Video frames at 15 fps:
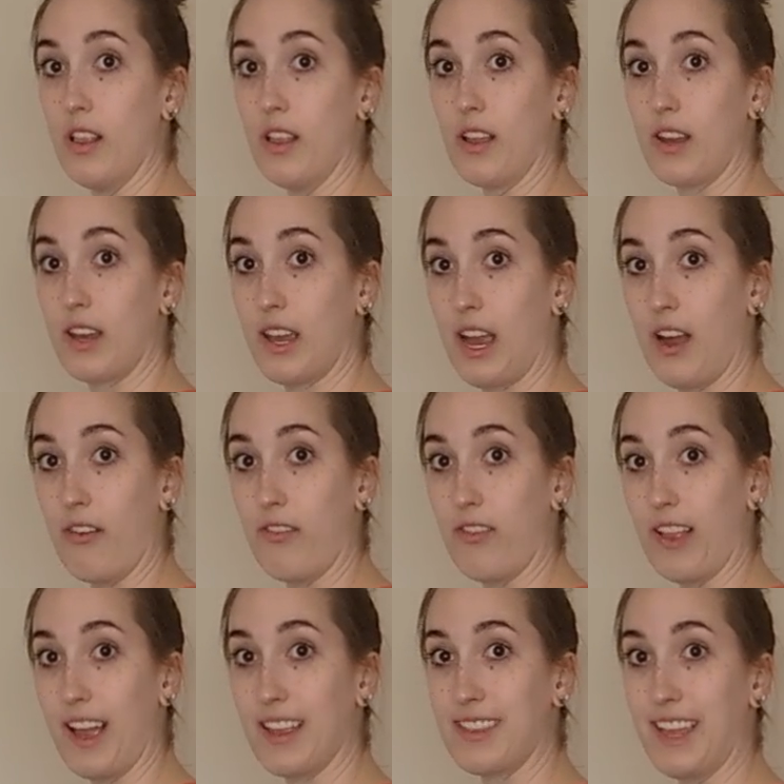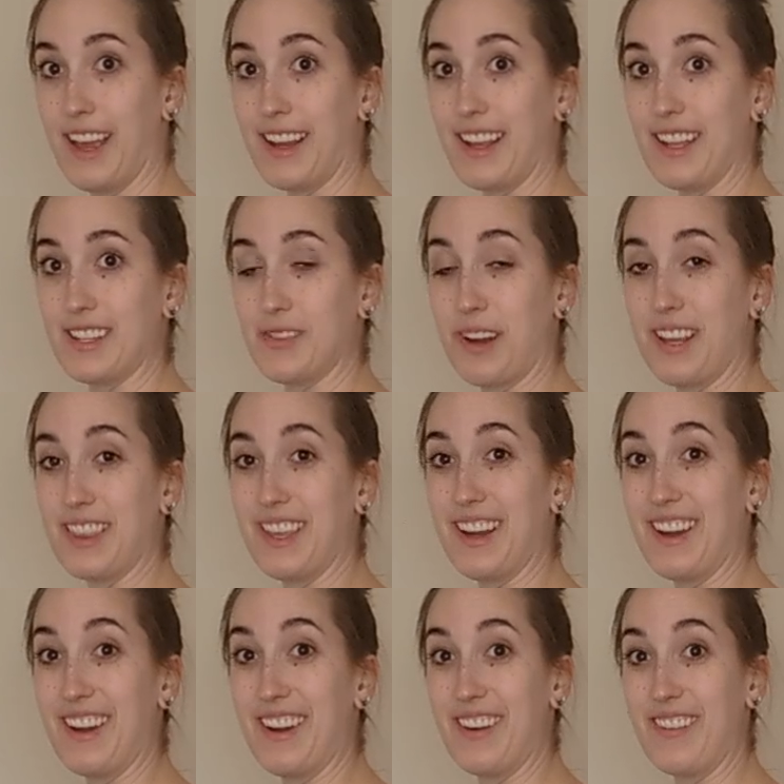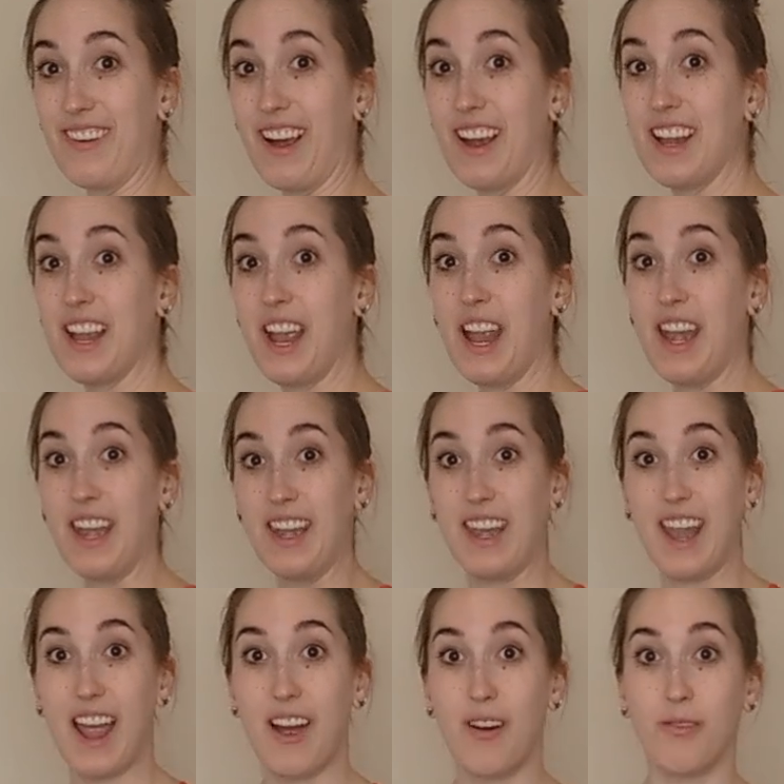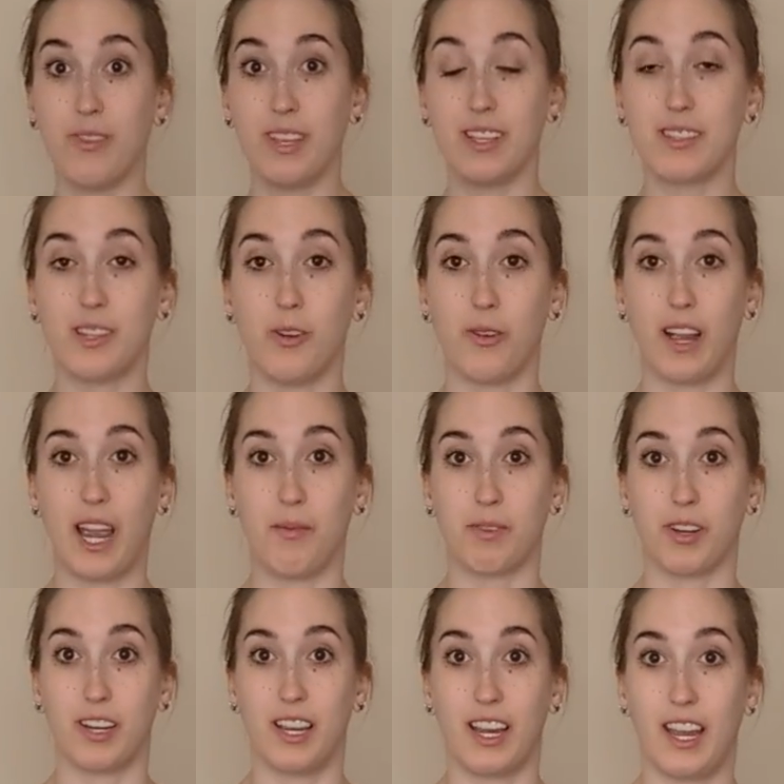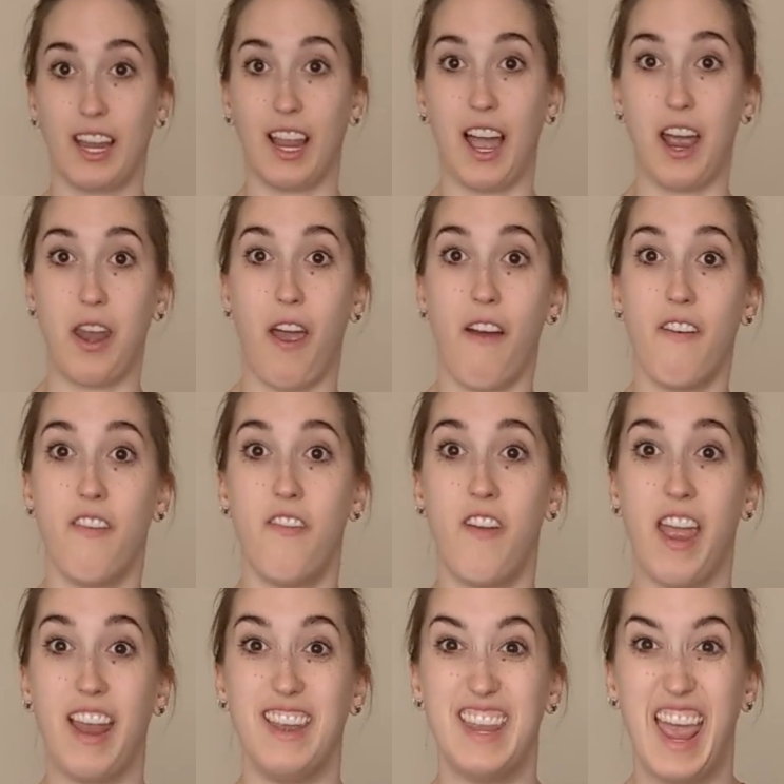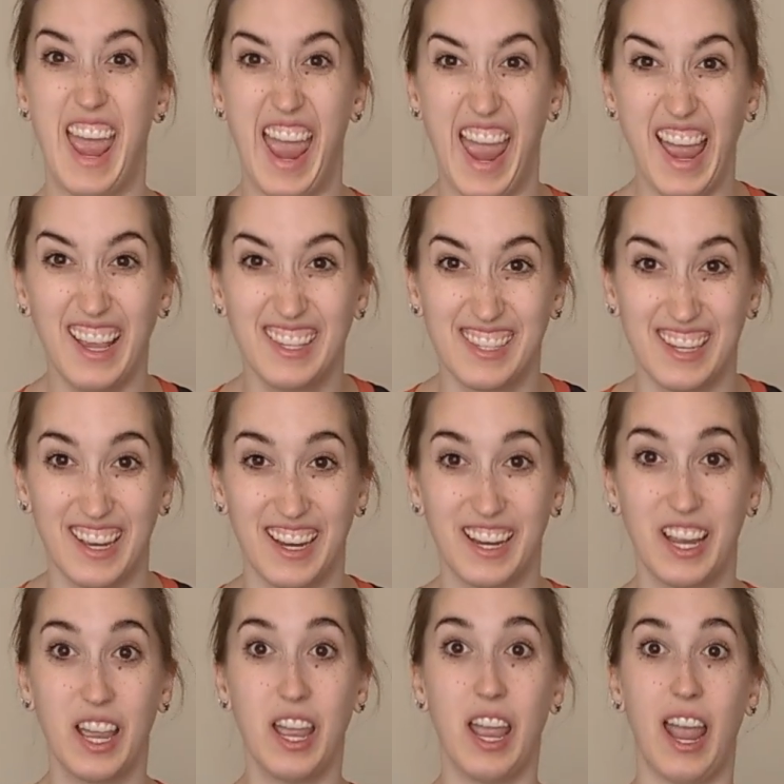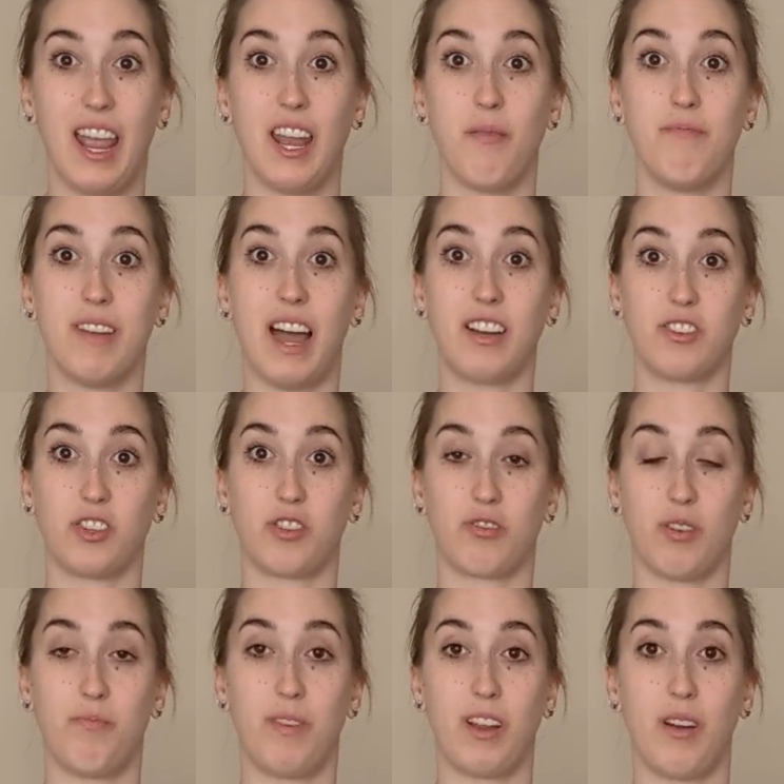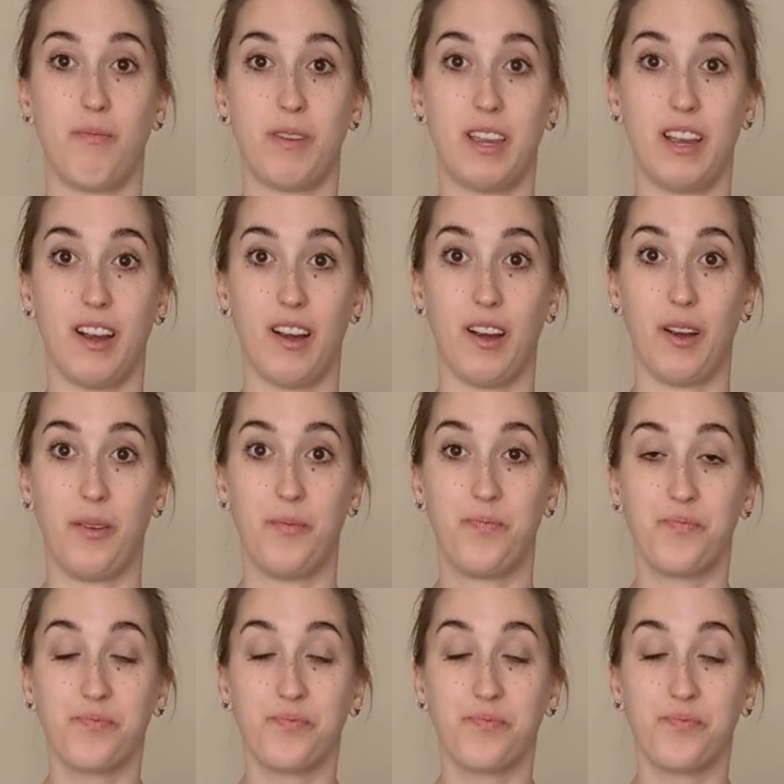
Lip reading: look at how flat that gets right there, right? Now these lower abs are kicking on. Fantastic. And I'm not just gripping up here.